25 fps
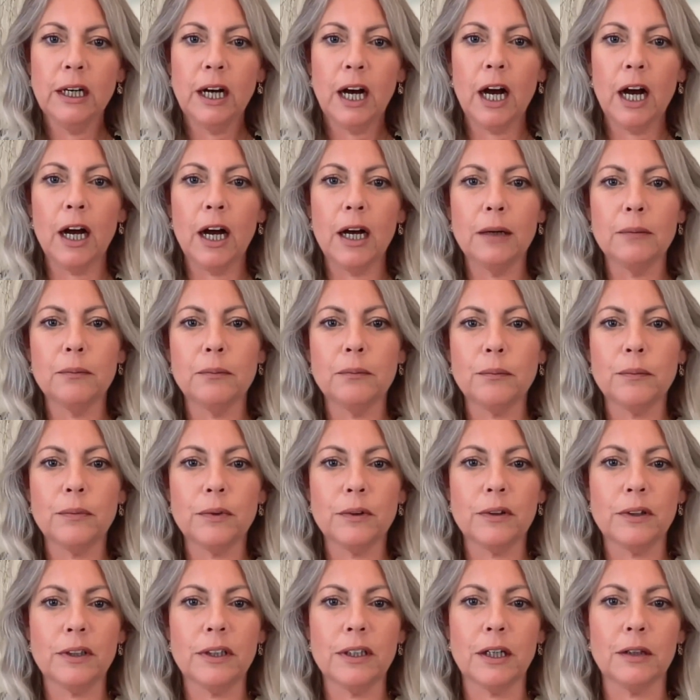
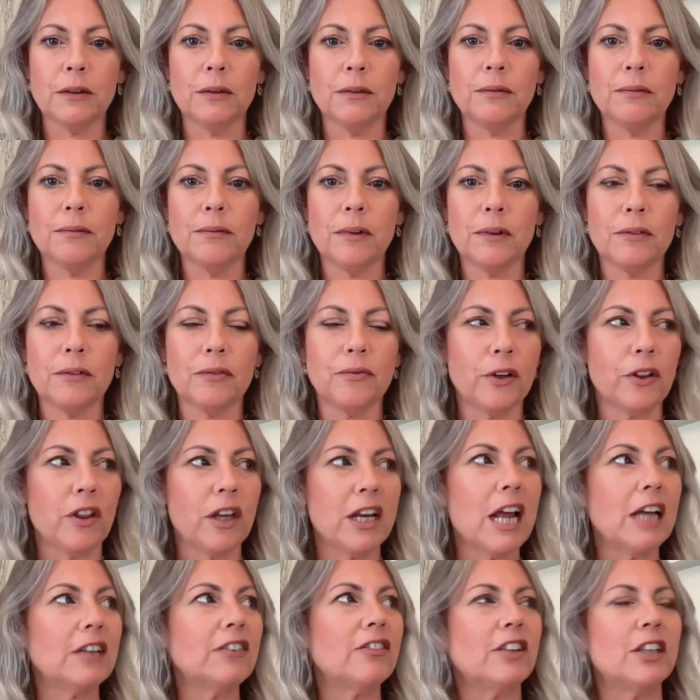for
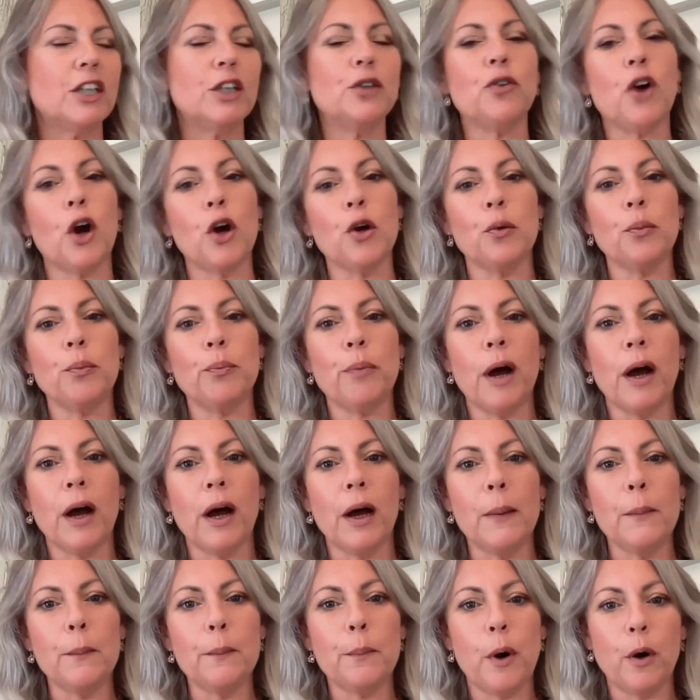the net zero
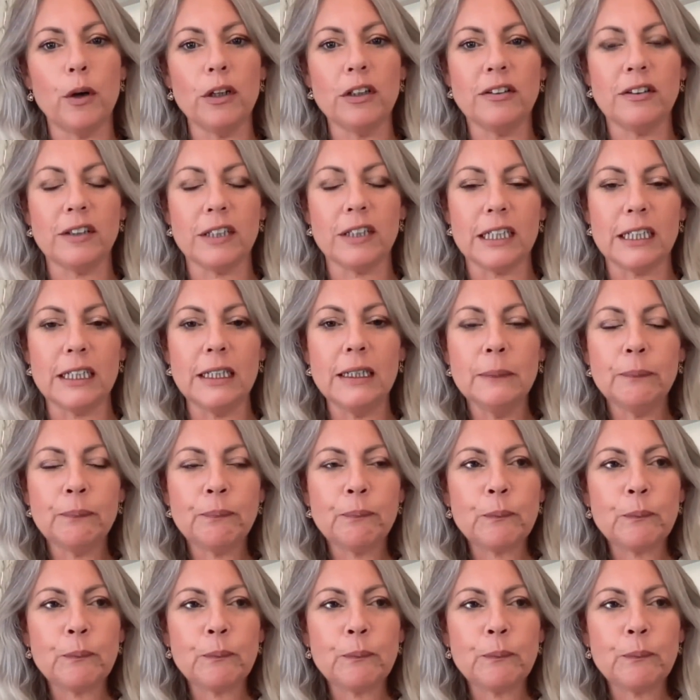policy.